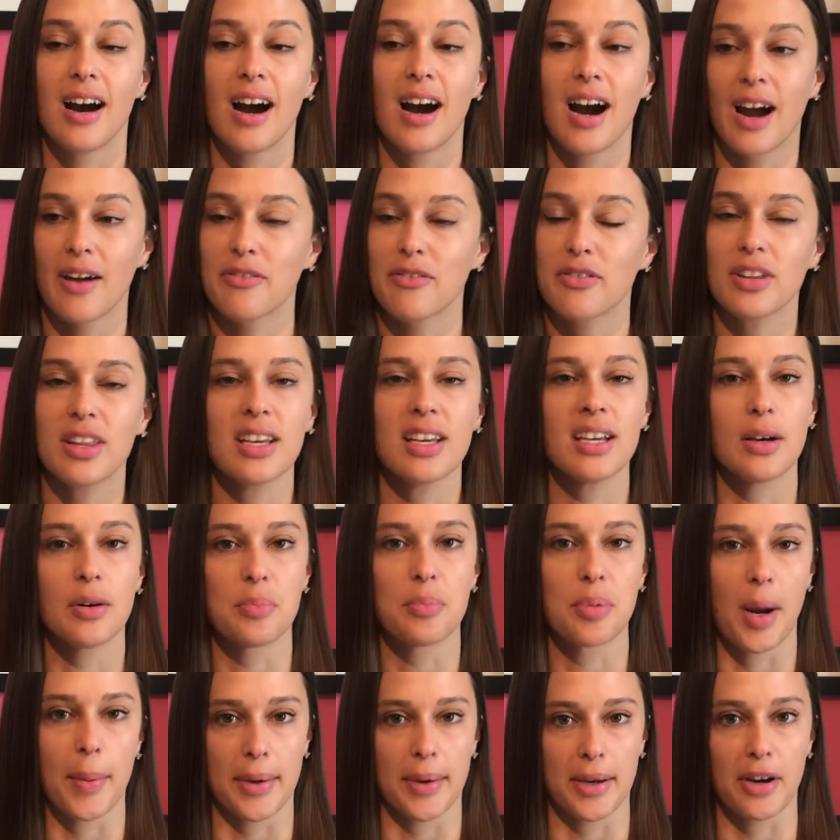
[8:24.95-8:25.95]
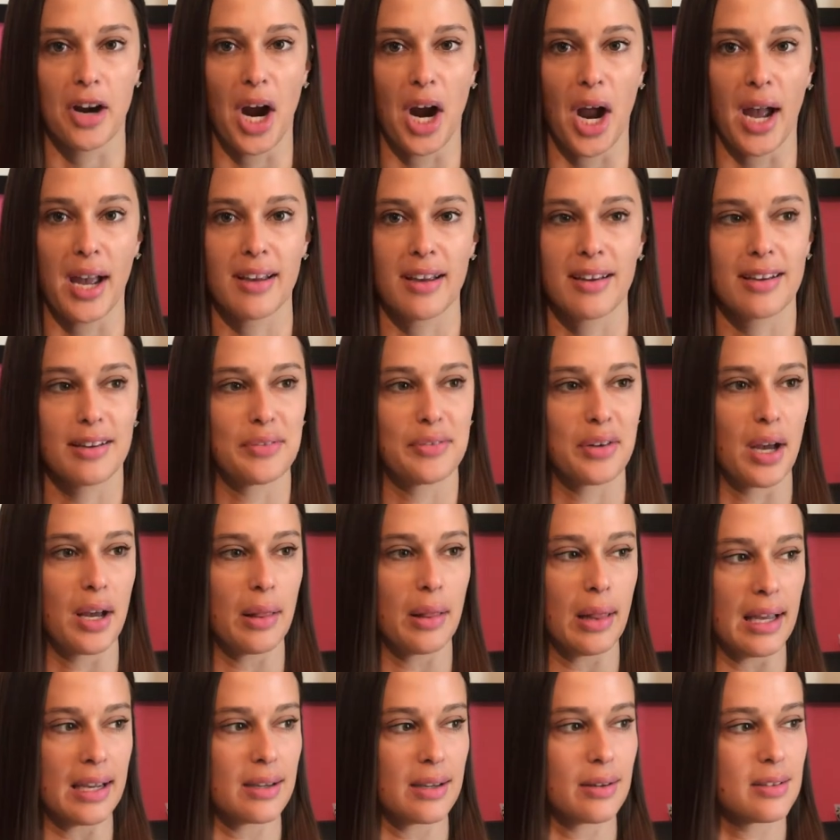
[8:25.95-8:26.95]
I feel like I would probably cry if I
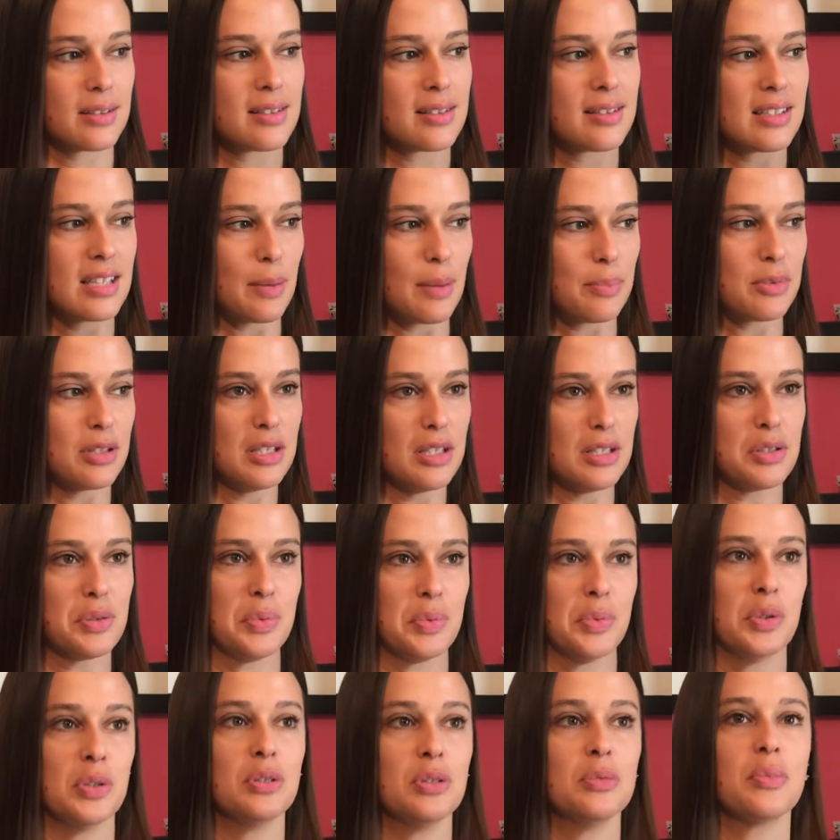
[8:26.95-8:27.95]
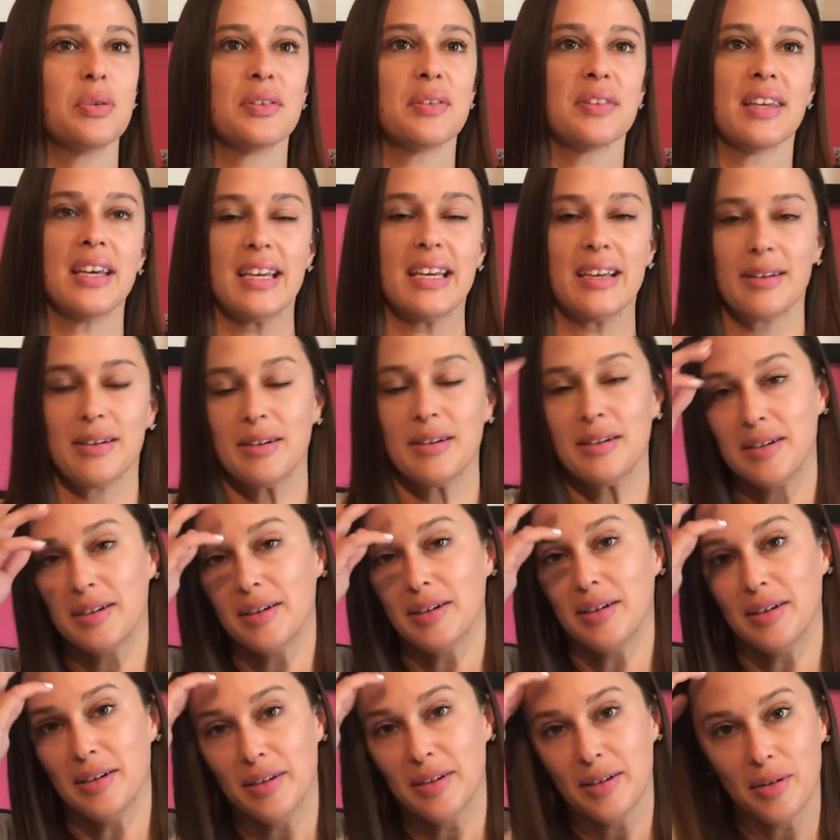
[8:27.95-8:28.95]
like stepped in this room with like
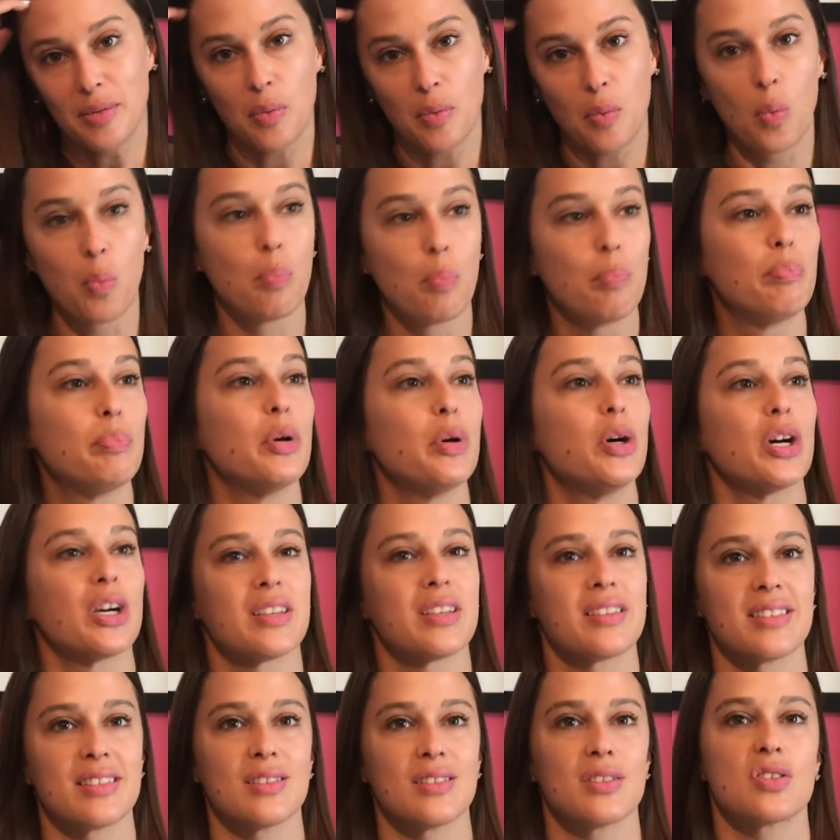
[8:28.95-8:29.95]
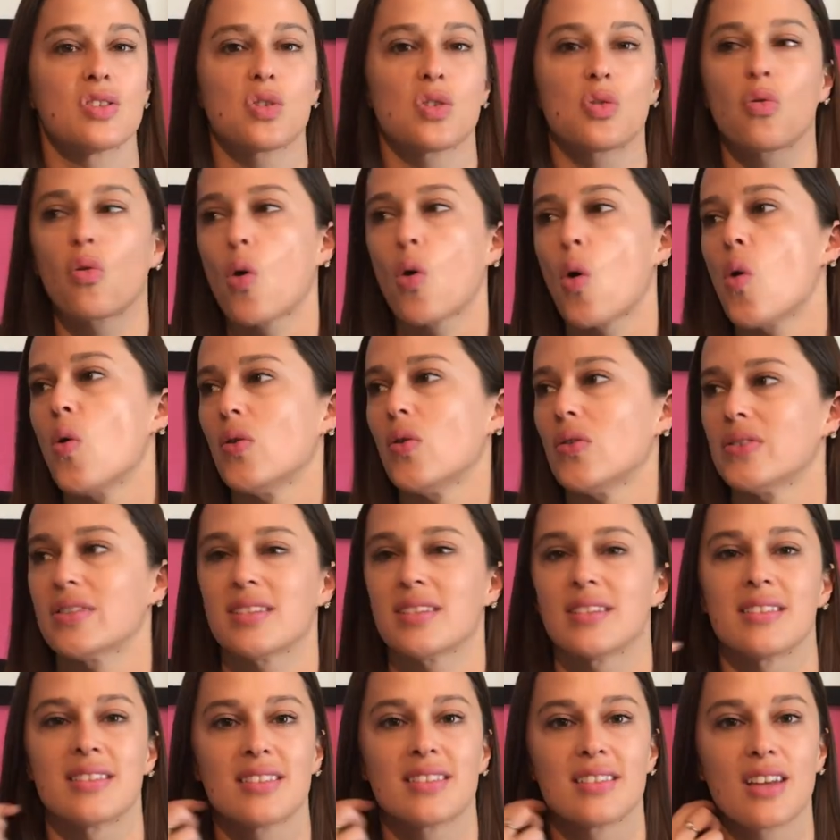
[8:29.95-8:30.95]
books and scrolls
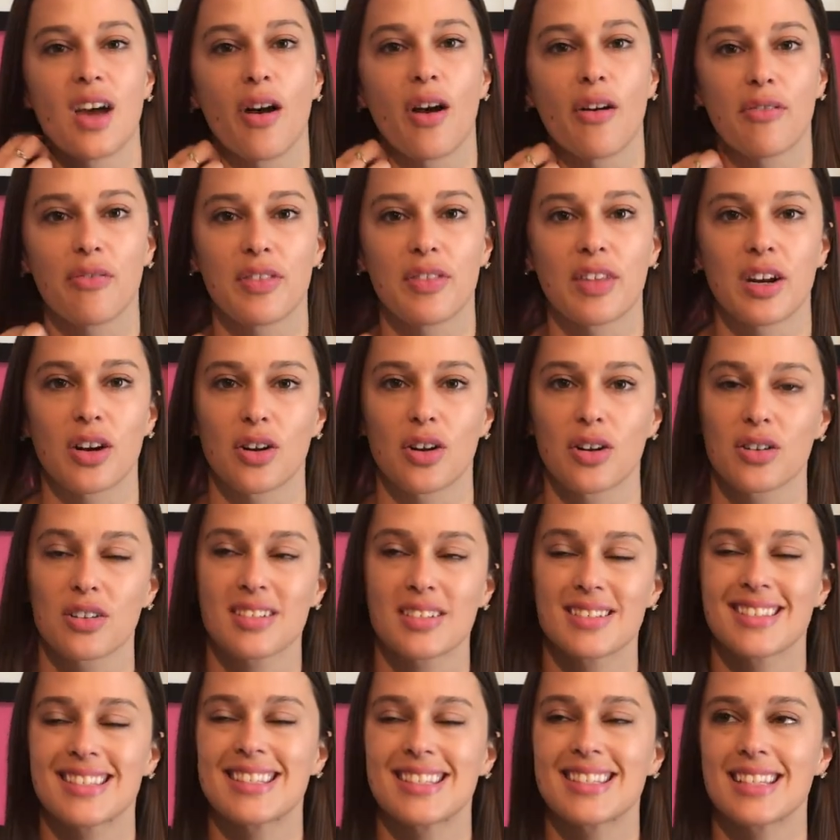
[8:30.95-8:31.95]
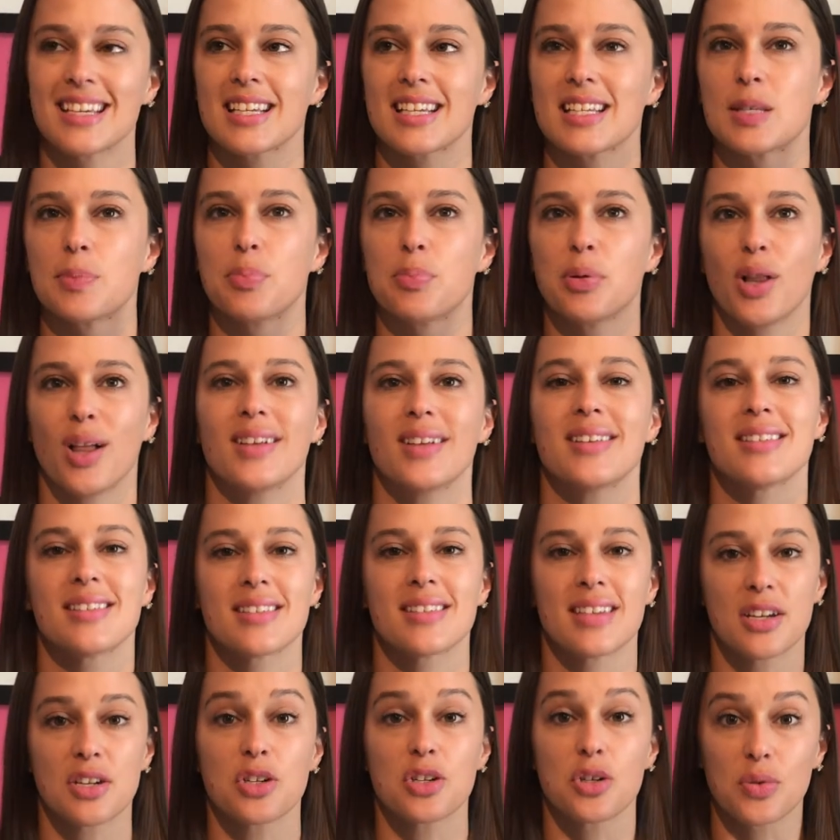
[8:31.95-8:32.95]
and stuff that are 6+
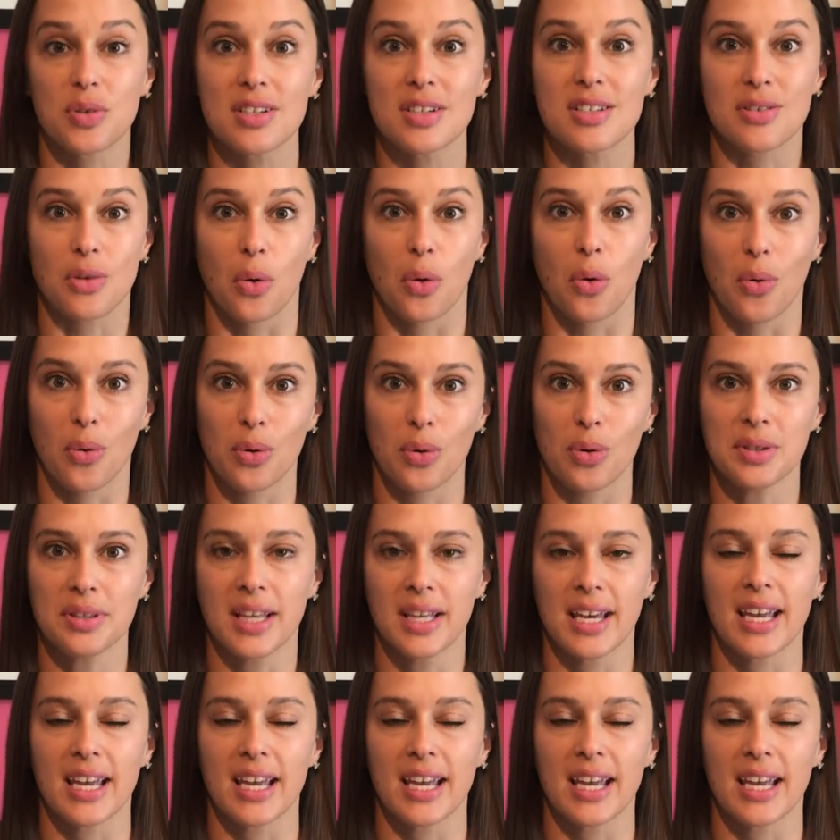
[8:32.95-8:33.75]
centuries old.